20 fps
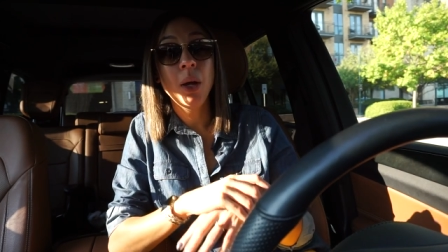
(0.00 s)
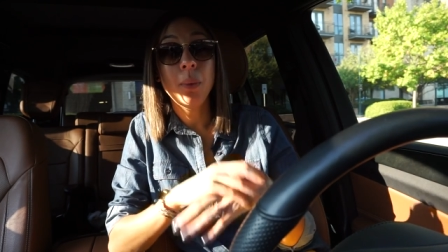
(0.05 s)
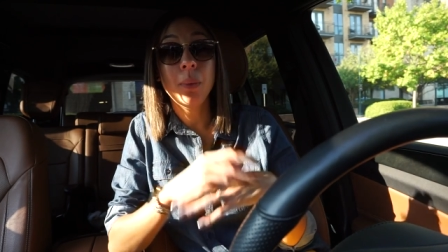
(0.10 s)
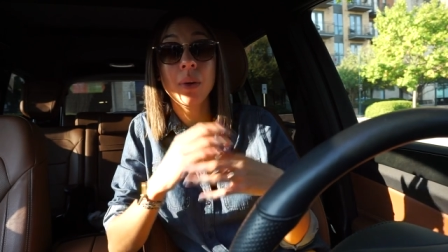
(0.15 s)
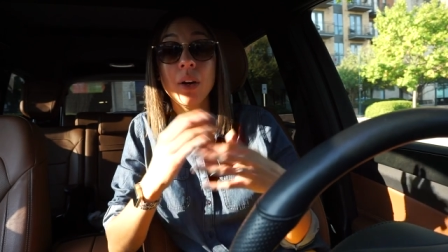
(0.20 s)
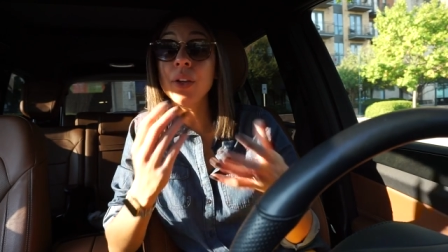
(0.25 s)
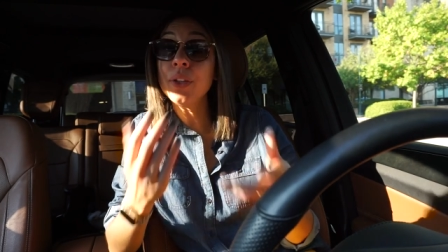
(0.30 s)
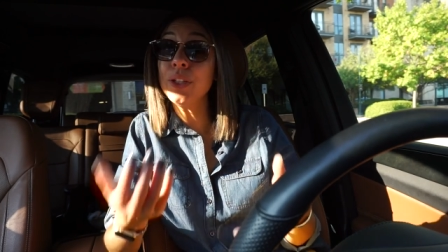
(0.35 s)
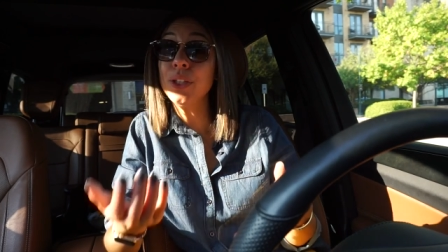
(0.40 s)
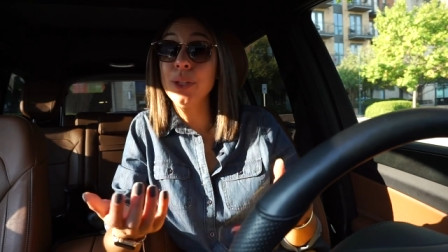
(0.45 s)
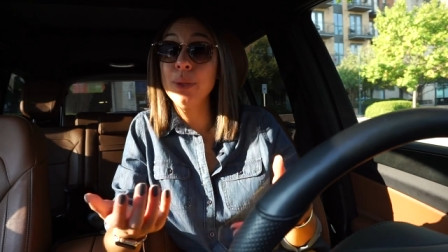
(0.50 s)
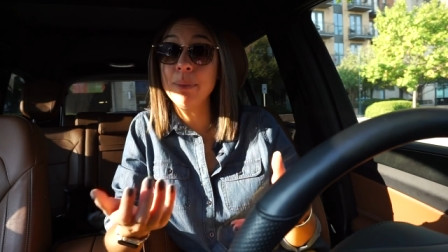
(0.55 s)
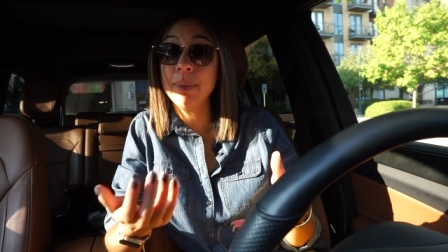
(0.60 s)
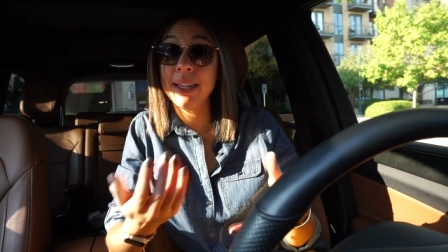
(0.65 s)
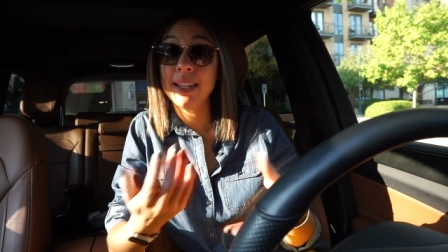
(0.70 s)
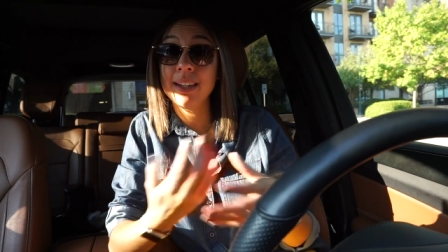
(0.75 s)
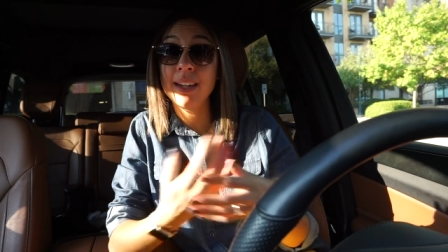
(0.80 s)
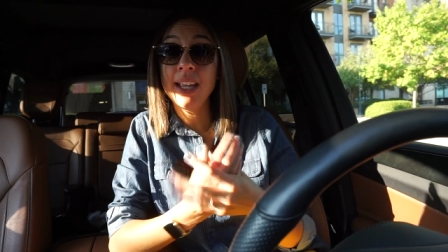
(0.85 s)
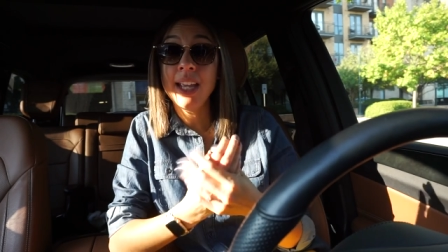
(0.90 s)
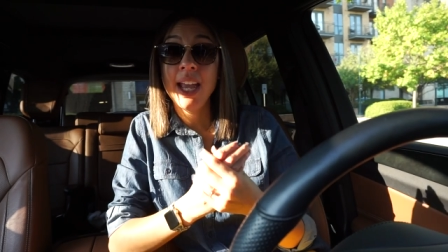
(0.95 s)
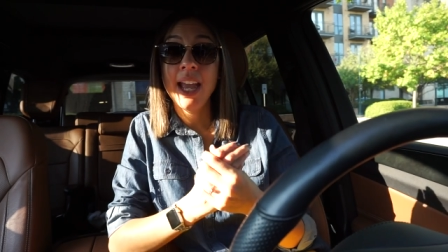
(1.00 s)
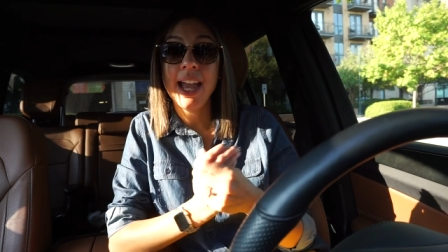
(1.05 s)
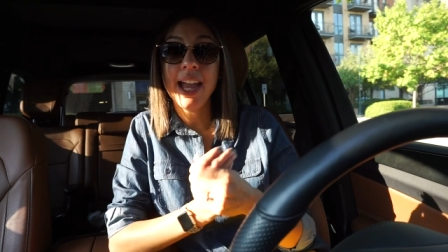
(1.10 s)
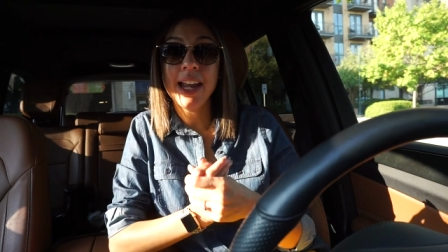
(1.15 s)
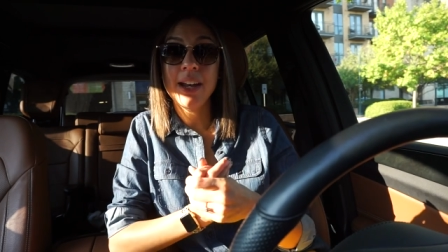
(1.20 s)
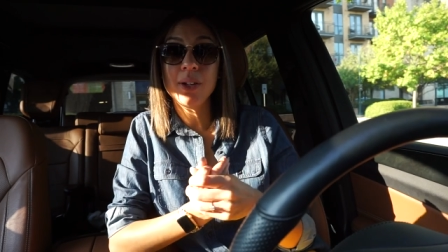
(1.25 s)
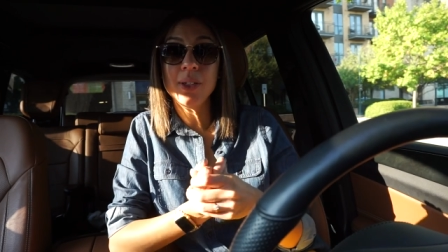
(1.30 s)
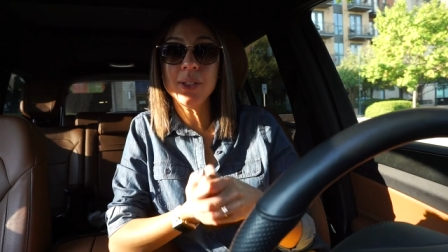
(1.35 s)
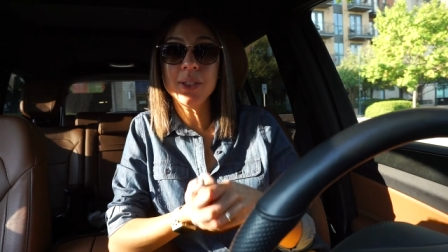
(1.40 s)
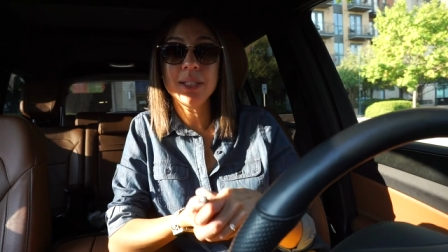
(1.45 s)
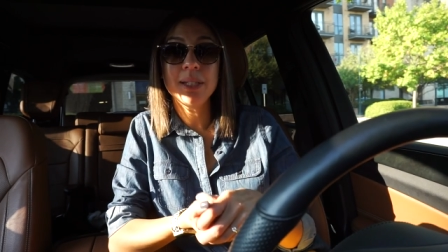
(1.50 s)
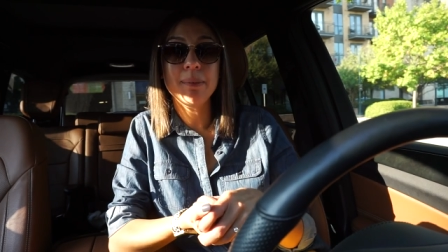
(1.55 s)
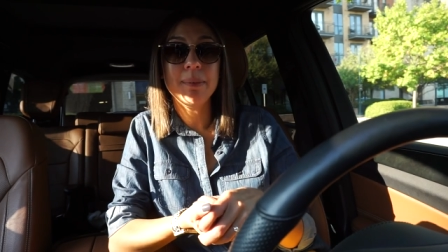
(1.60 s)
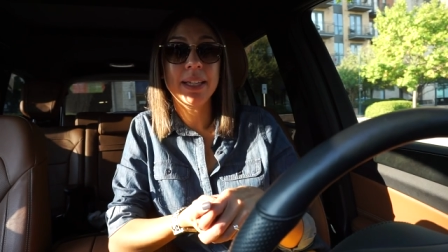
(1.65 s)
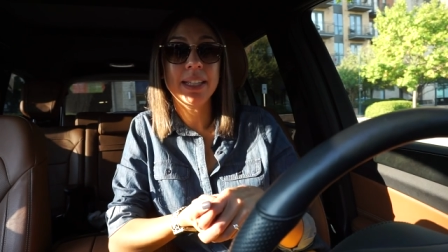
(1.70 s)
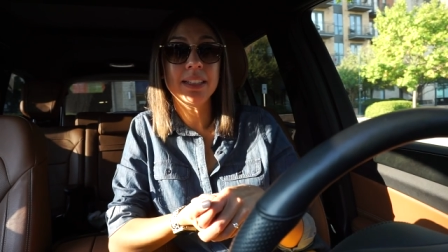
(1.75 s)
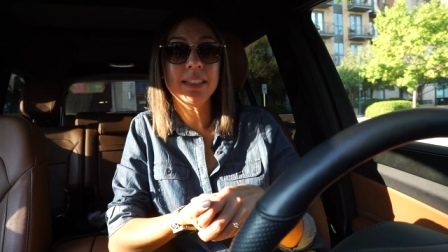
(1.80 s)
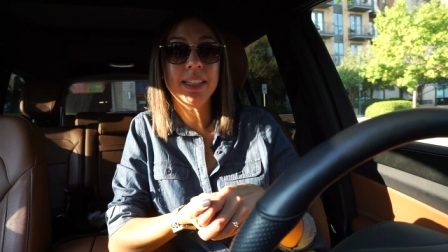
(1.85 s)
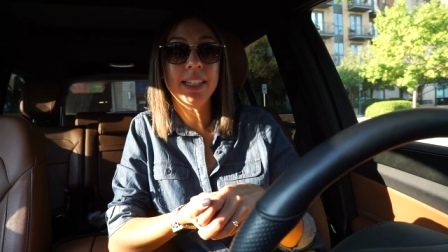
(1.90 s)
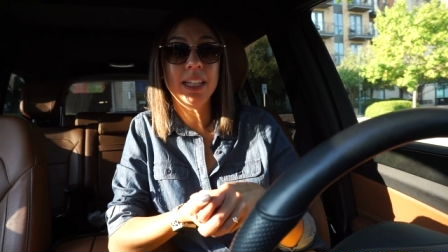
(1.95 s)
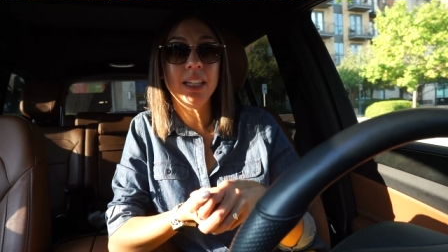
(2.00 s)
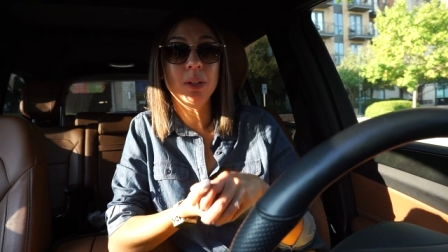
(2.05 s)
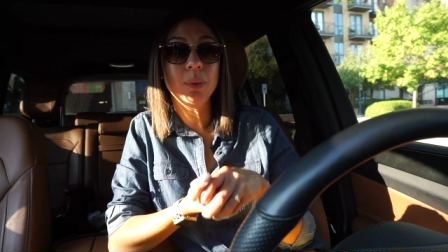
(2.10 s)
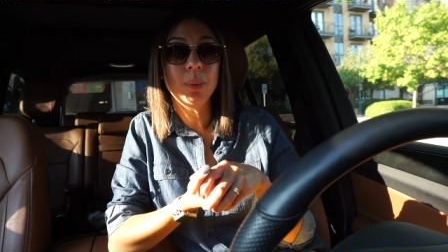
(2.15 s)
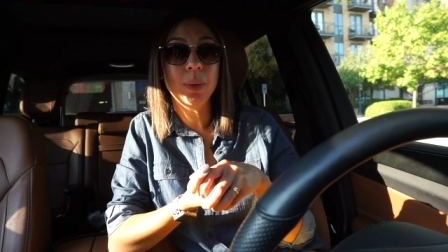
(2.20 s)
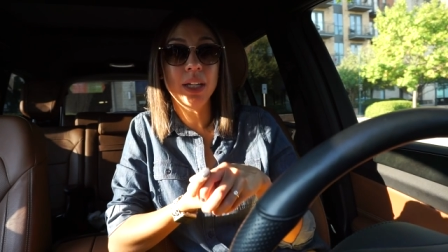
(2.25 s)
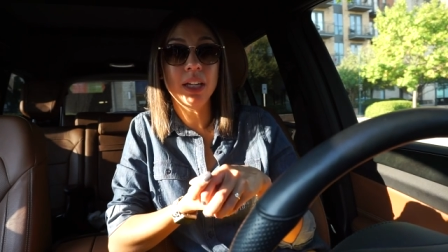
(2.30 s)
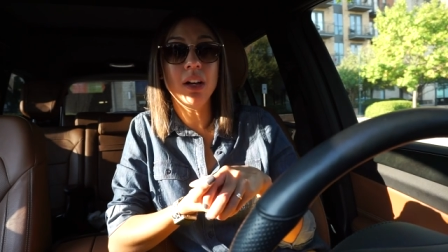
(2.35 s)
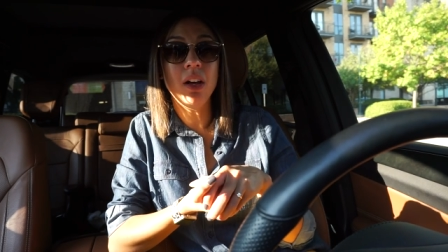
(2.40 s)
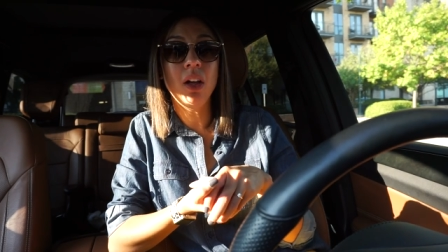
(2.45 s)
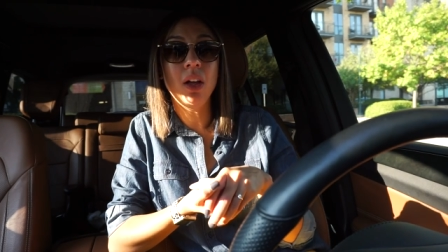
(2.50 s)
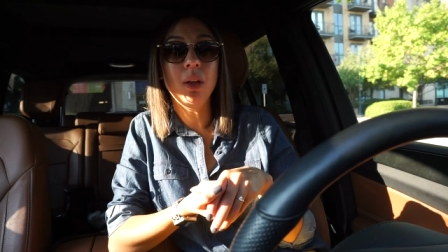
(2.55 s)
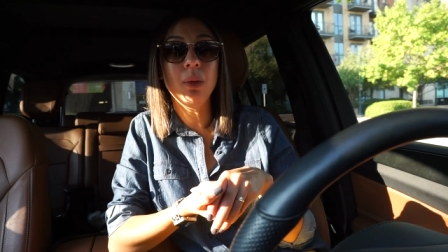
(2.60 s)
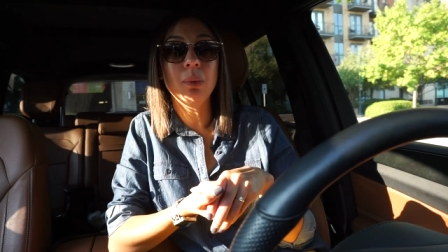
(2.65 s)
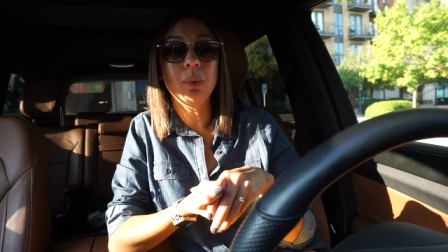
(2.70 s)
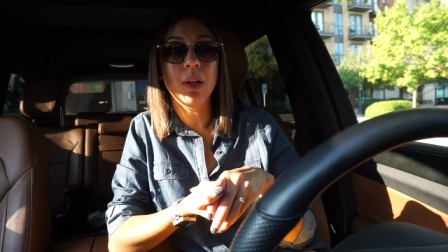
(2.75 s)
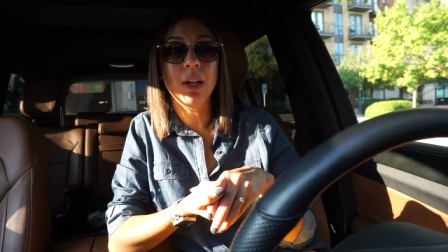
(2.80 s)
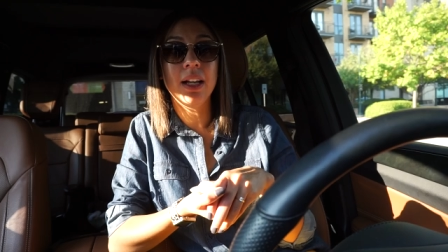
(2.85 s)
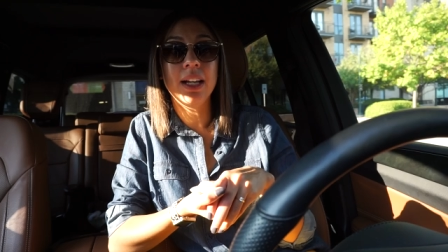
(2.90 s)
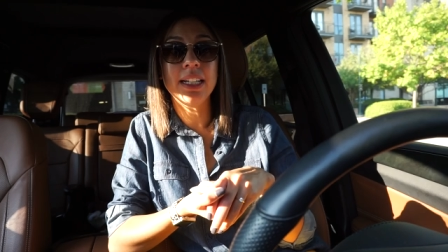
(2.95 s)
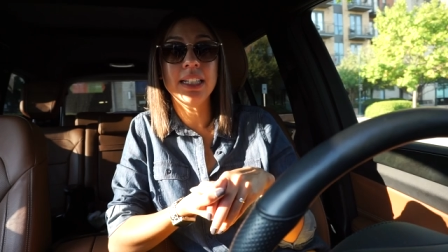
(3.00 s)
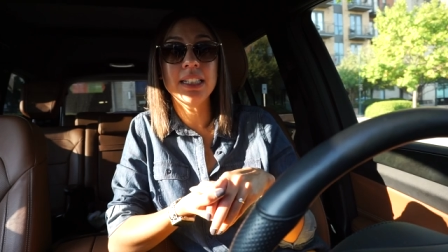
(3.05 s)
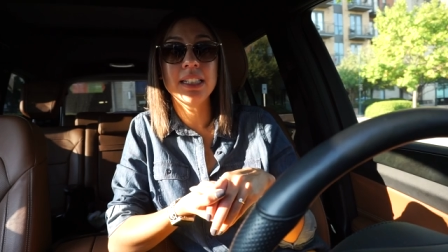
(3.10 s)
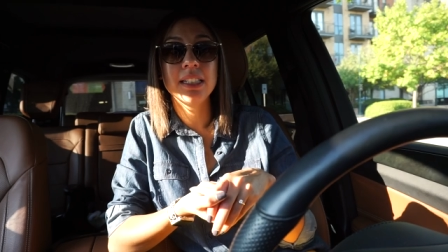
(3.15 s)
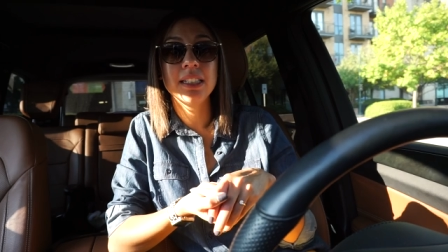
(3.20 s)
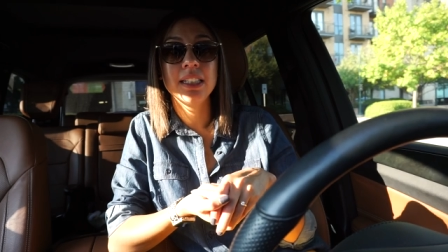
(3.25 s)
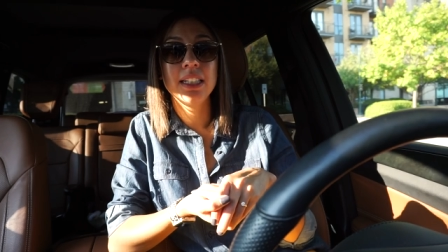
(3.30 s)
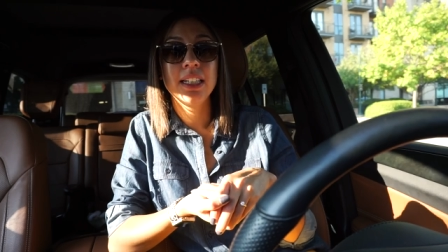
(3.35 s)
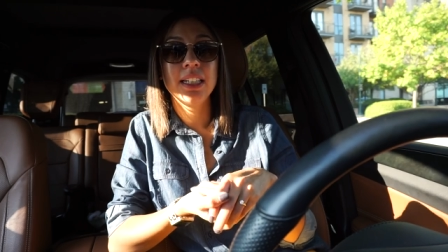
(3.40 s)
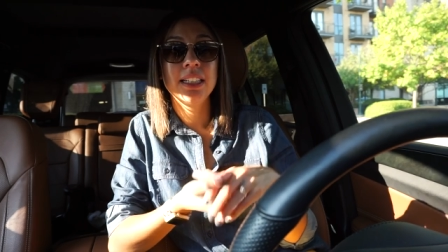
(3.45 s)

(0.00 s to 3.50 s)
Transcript: we're all human and ultimately we all want